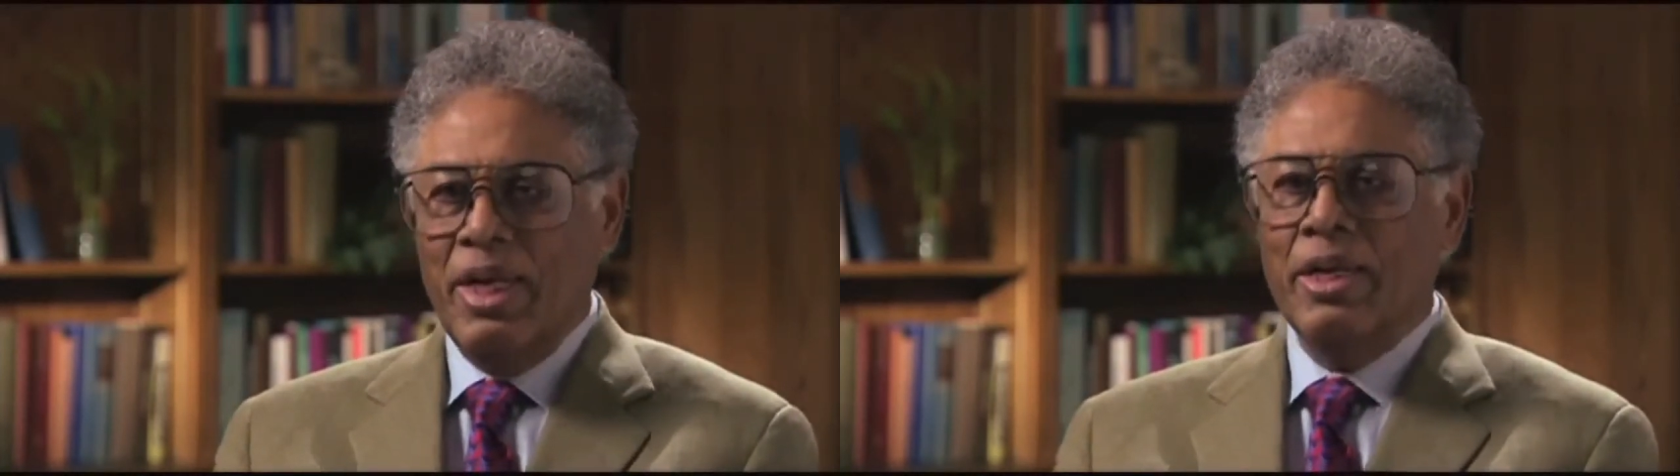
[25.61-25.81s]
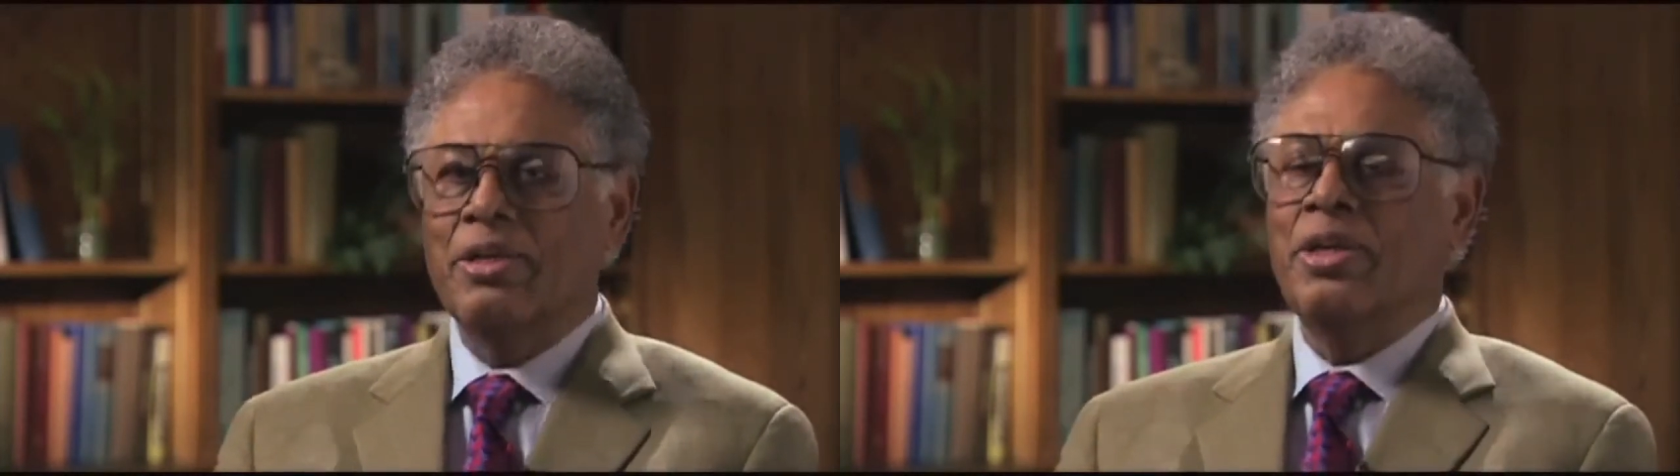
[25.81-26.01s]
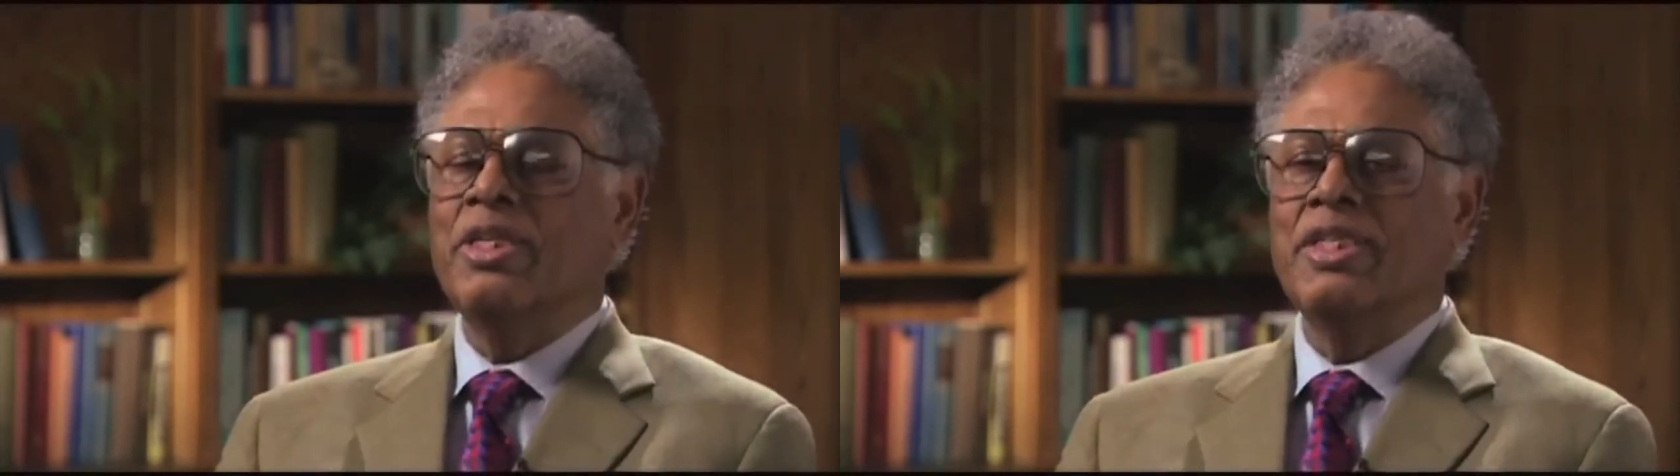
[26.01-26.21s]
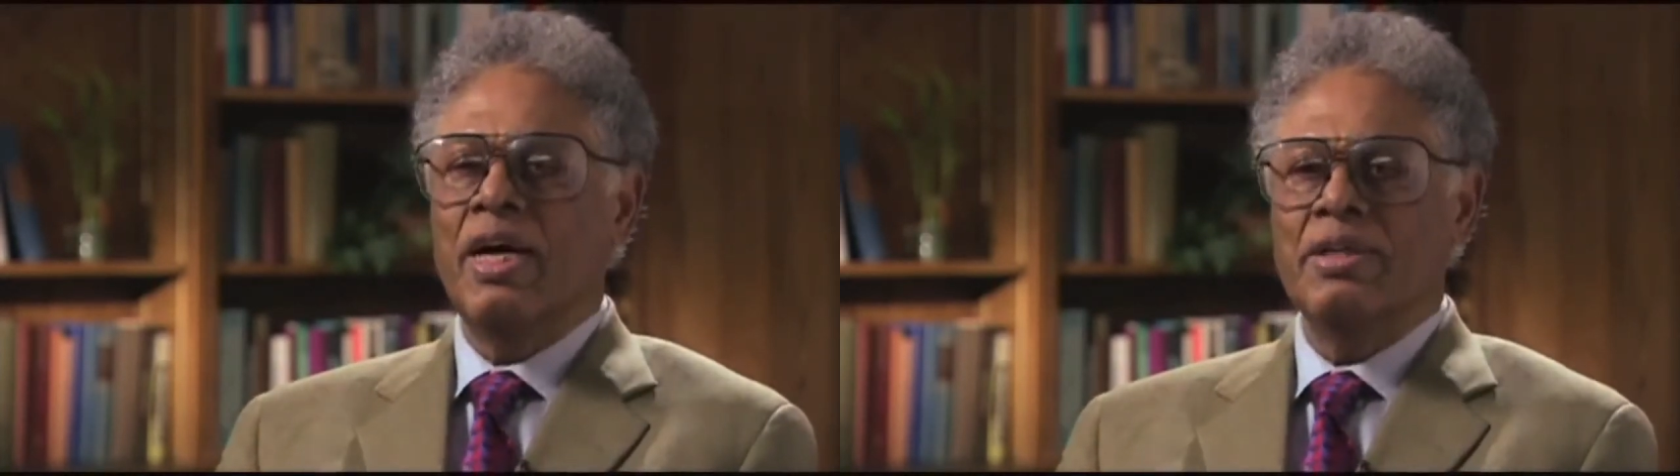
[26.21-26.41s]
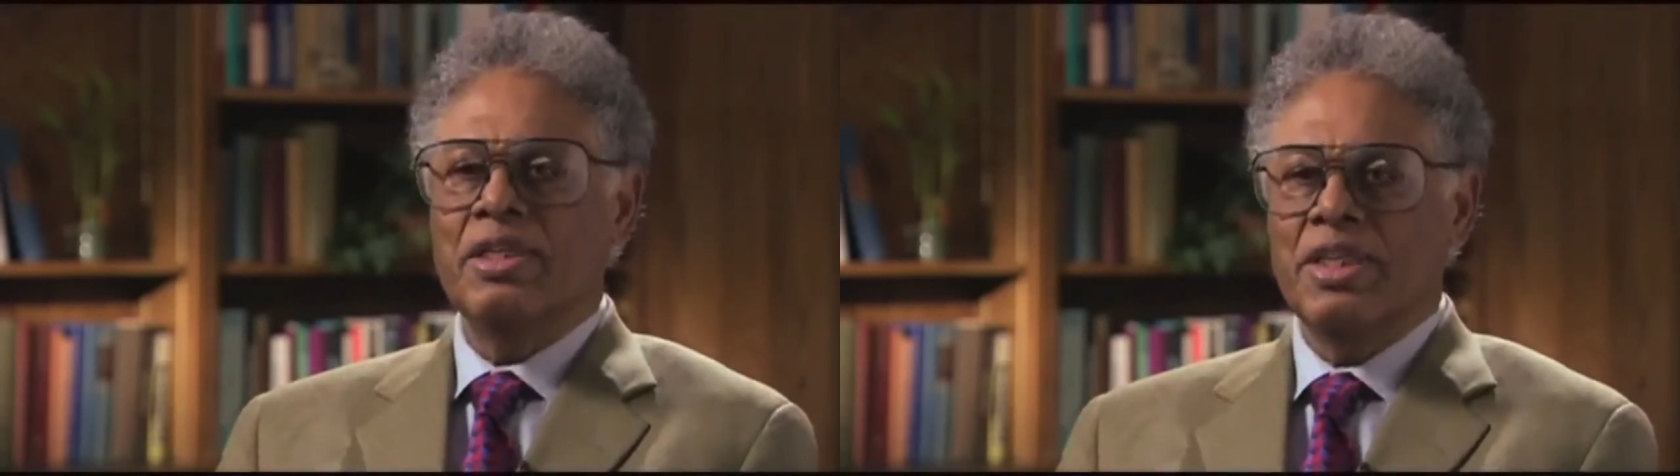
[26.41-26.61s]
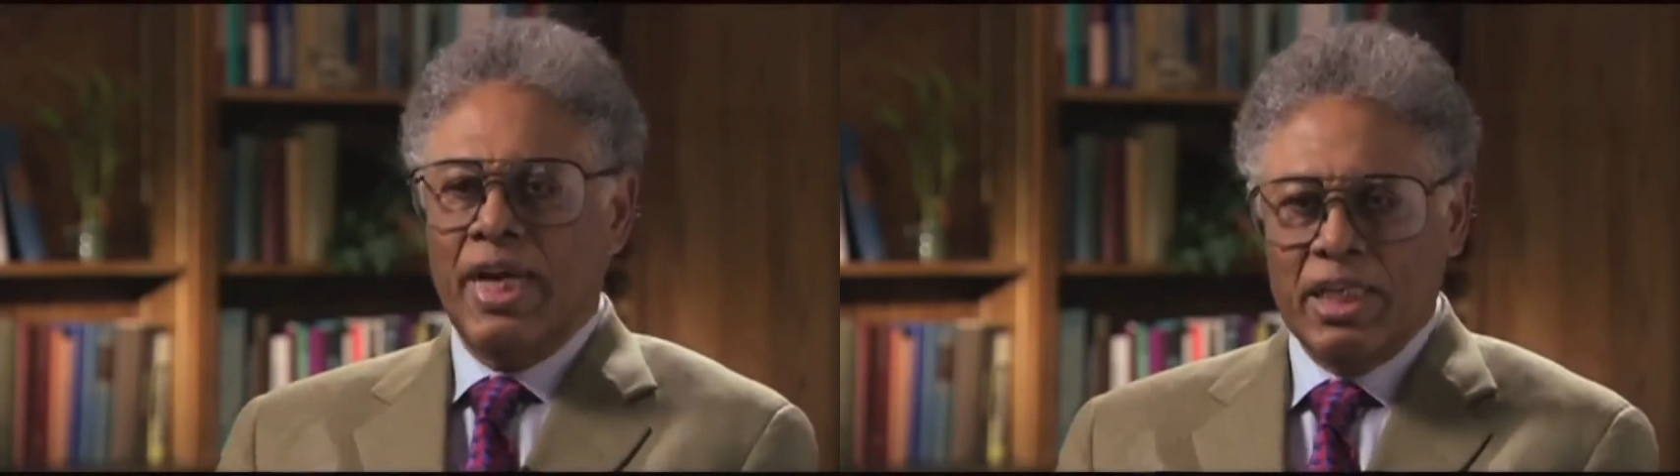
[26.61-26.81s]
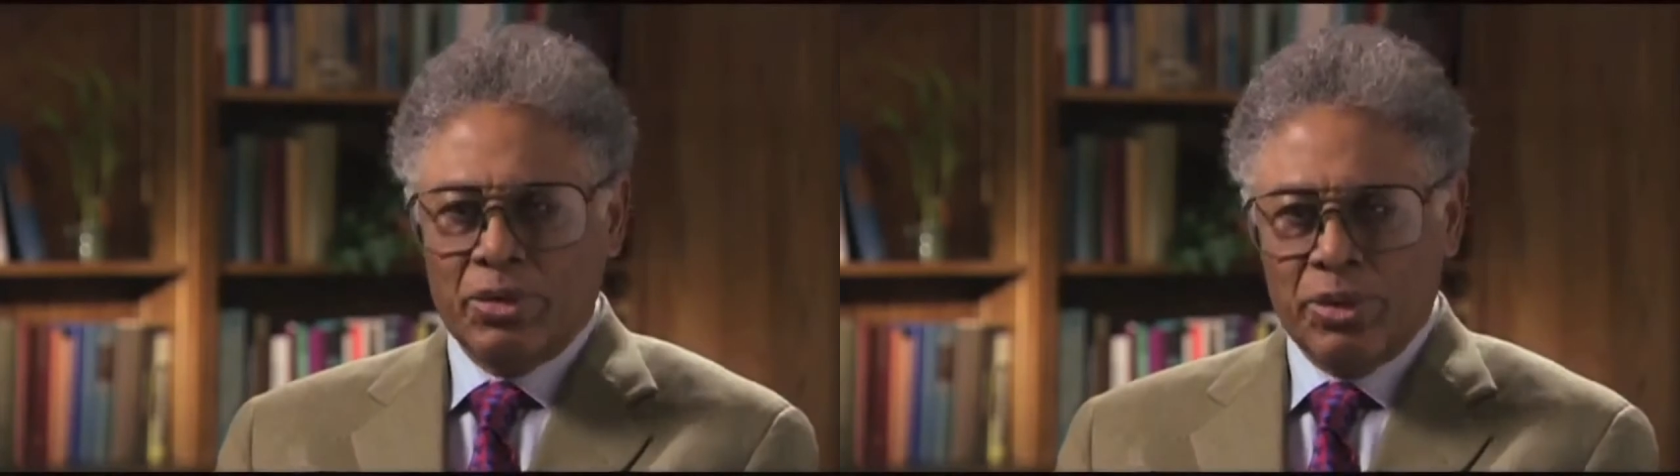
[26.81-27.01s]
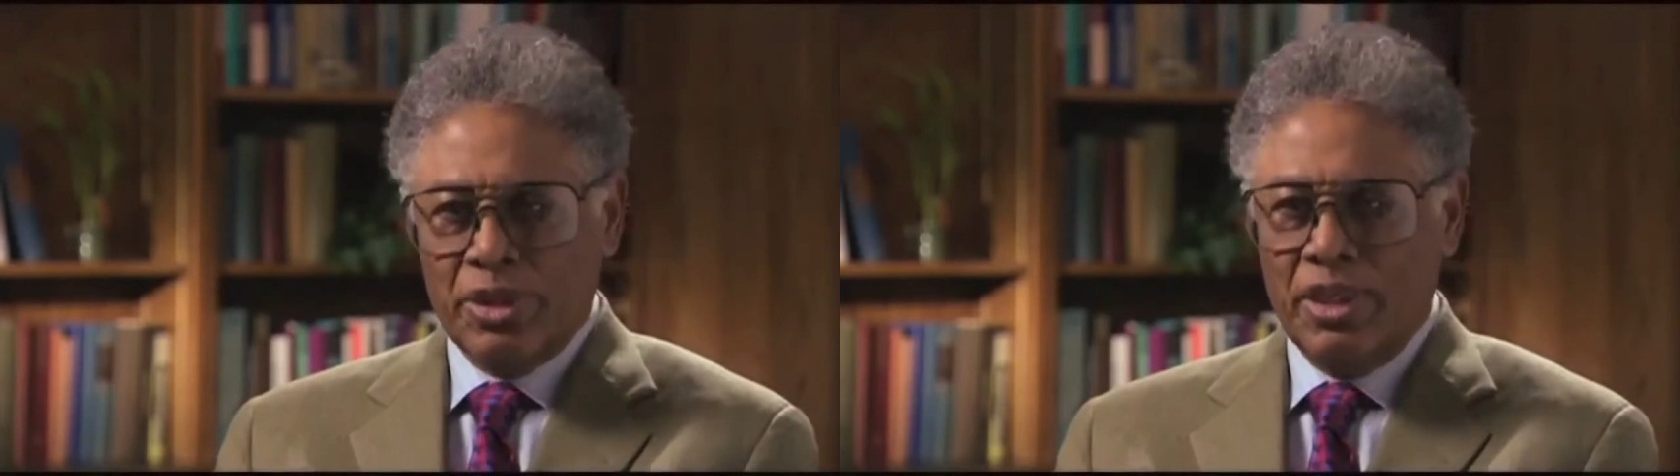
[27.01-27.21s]
and it turns out
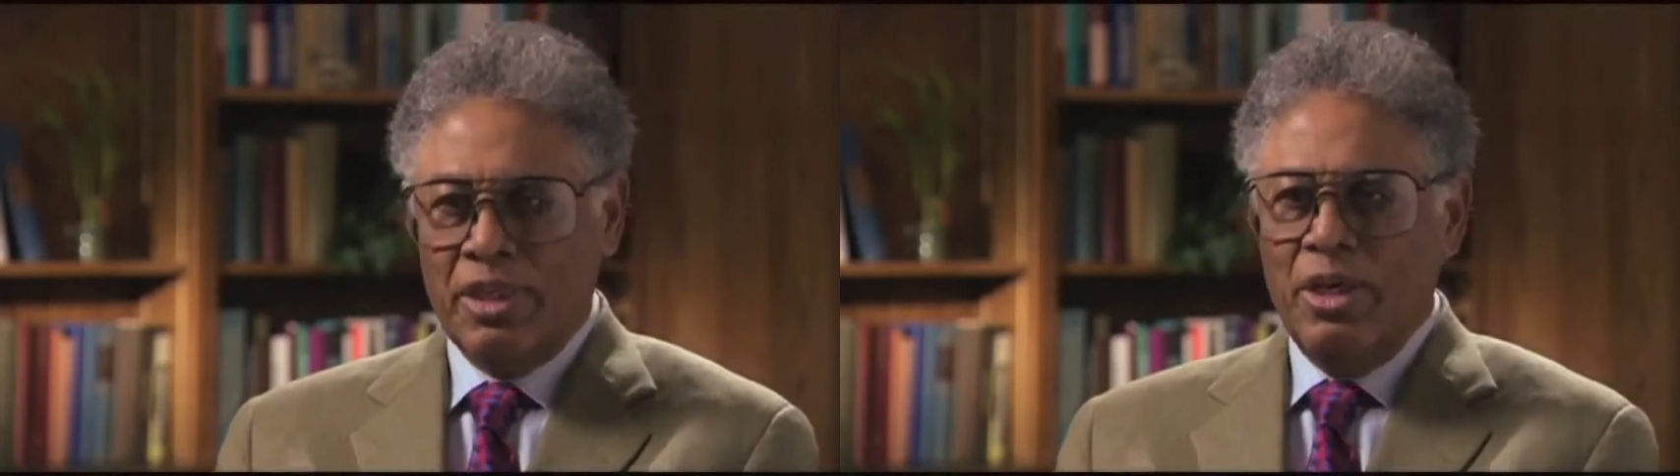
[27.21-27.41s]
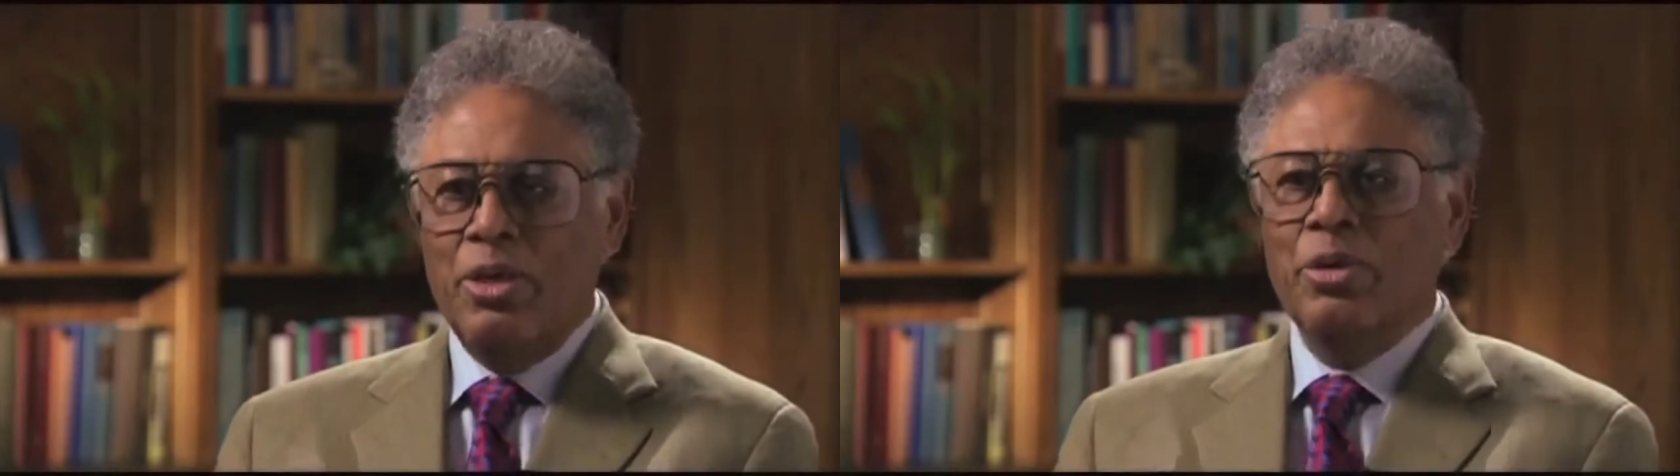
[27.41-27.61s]
disastrously,